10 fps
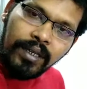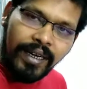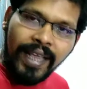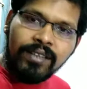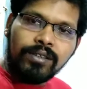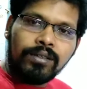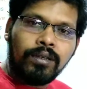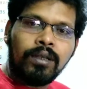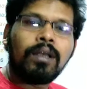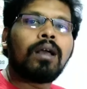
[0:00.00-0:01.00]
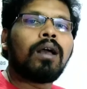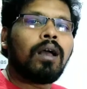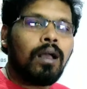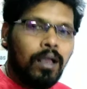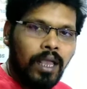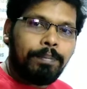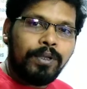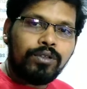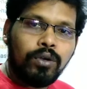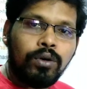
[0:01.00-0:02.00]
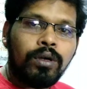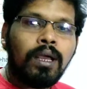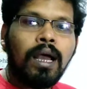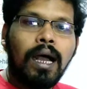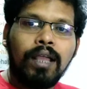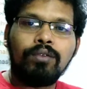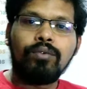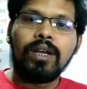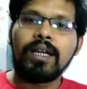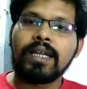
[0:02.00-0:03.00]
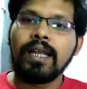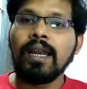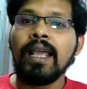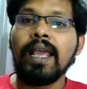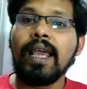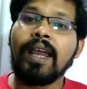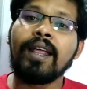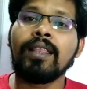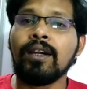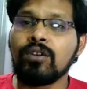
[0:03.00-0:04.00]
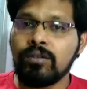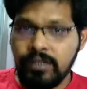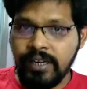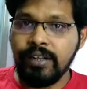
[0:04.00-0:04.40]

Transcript: next episode, I will tell another